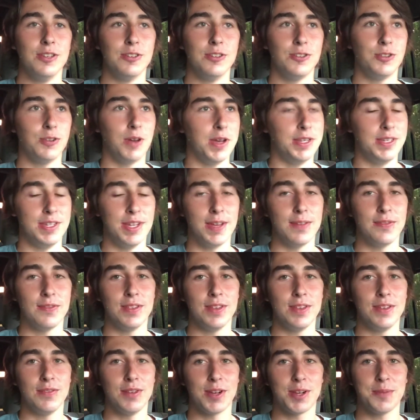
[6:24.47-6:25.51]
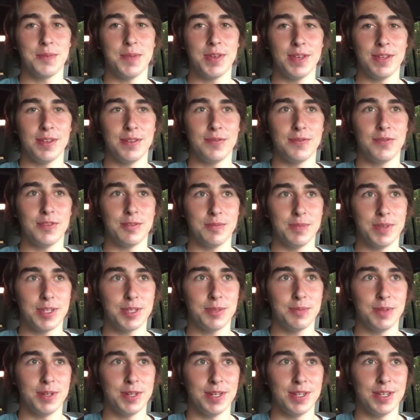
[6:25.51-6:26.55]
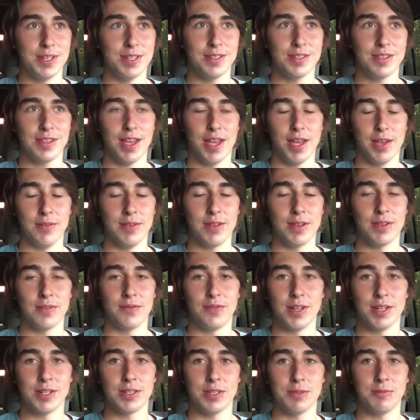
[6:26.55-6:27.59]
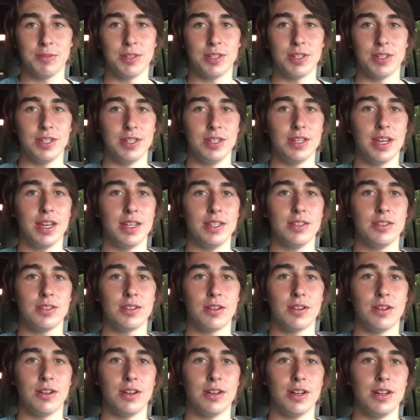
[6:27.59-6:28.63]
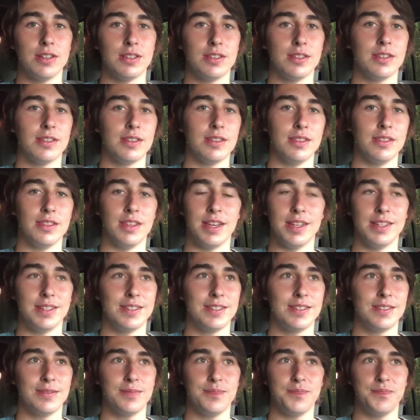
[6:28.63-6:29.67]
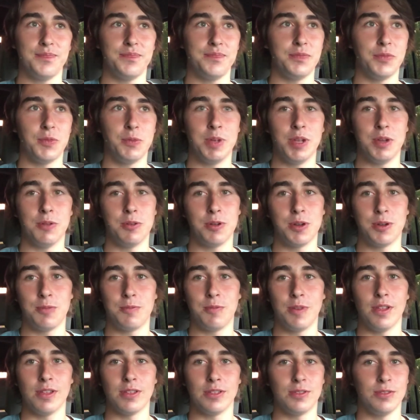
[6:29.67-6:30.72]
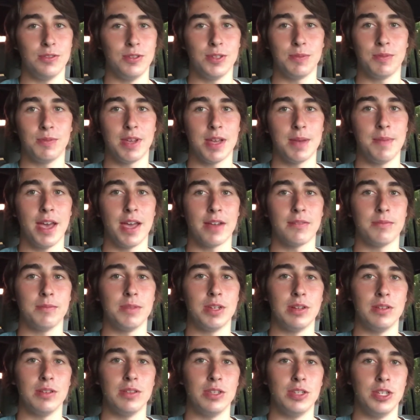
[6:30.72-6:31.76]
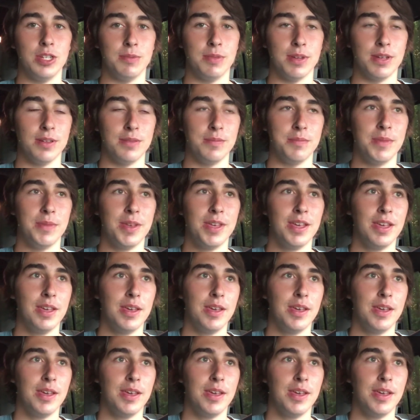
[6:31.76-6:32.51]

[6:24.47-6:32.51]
So I definitely recommend, from experience, having a fire extinguisher in you guys' cars. We ordered one as soon as we got back from towing the Jeep home.